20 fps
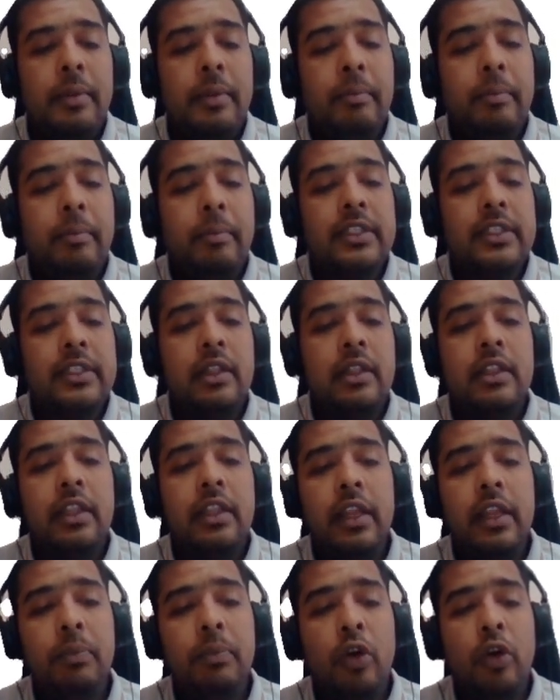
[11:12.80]
Basel
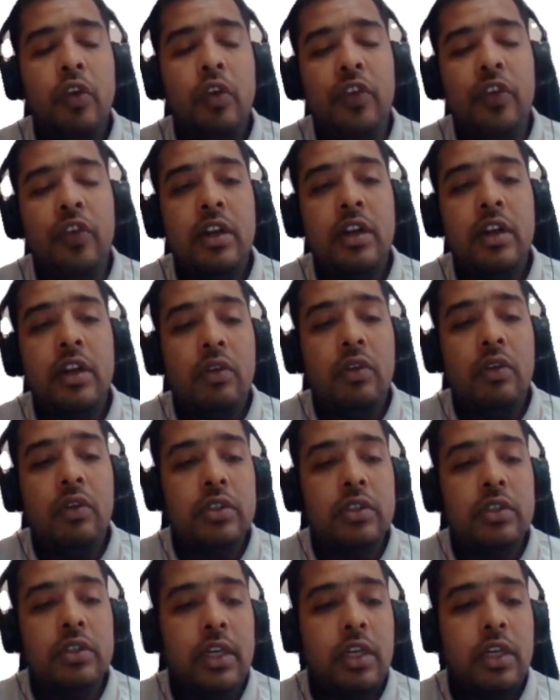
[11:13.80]
3.1
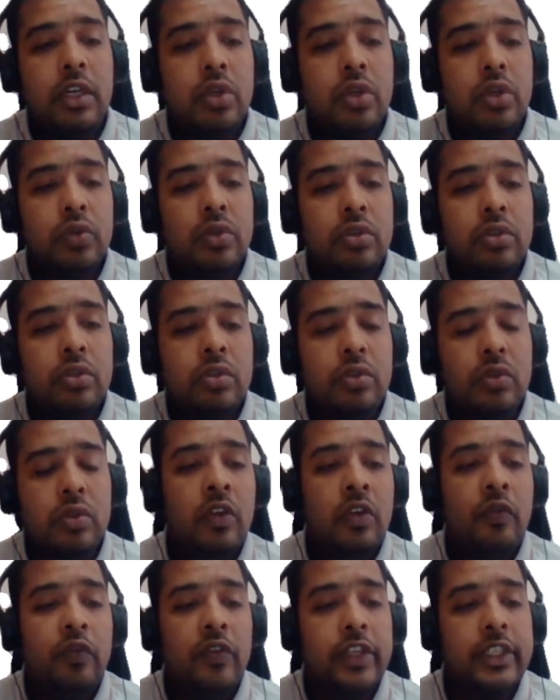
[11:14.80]
was introduced,
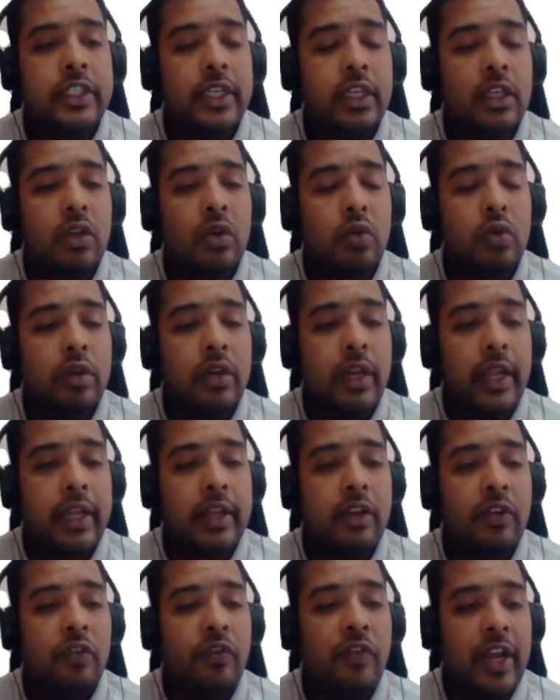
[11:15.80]
which include
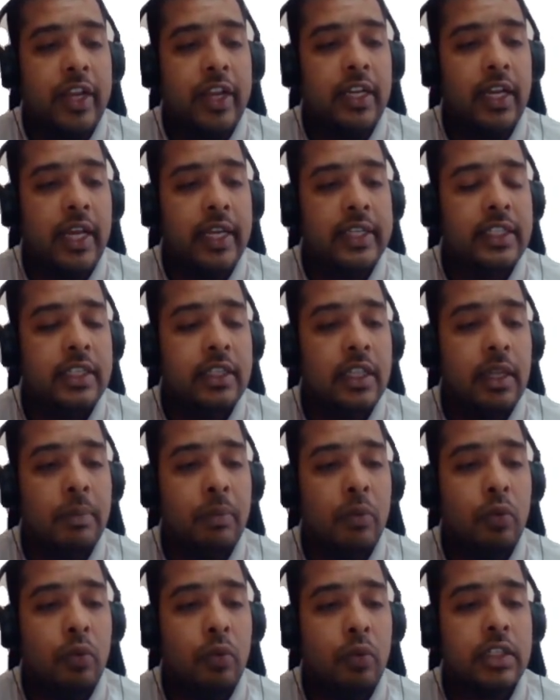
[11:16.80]
like finalizing the
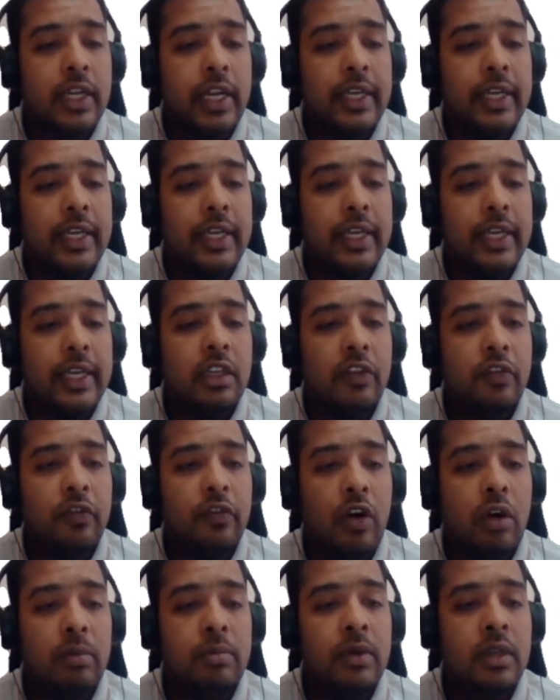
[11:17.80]
post-crisis
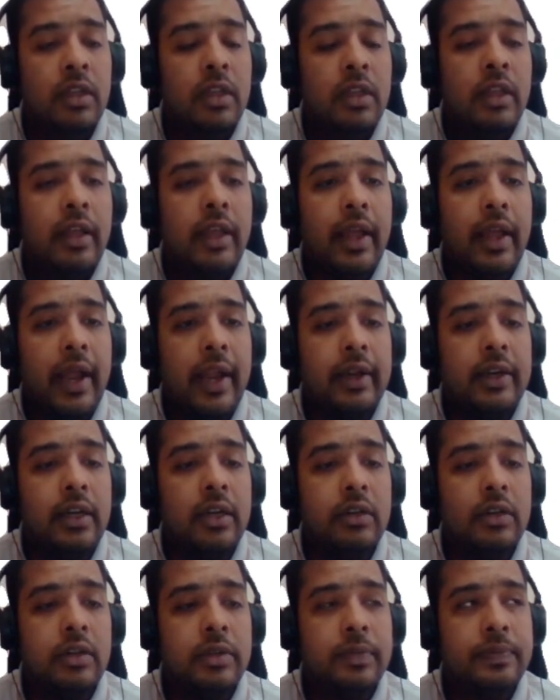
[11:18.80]
reform and